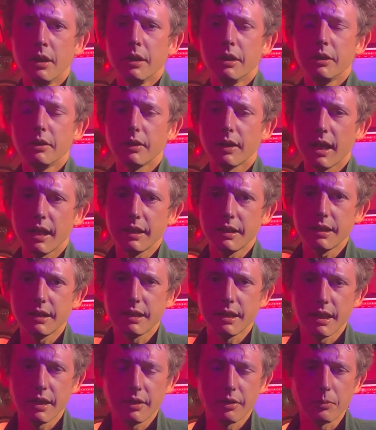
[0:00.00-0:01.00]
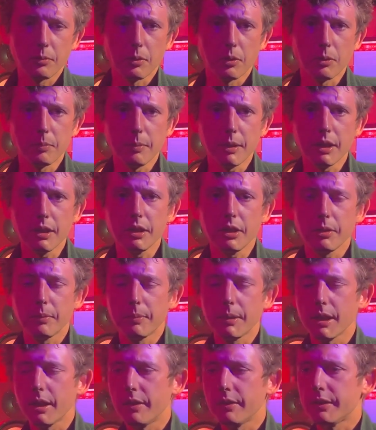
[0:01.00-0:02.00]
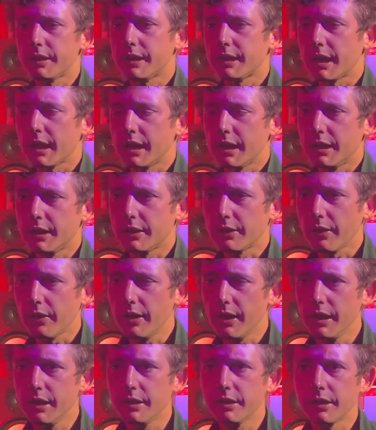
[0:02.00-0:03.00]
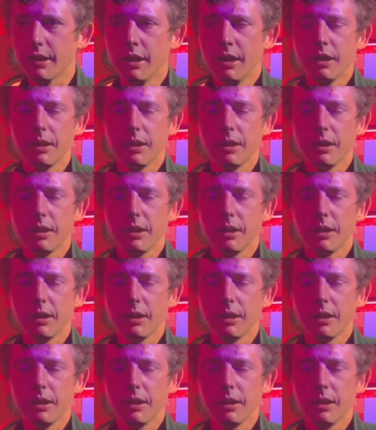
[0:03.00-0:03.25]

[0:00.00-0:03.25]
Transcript: You'll understand the world better. You'll be able to study science.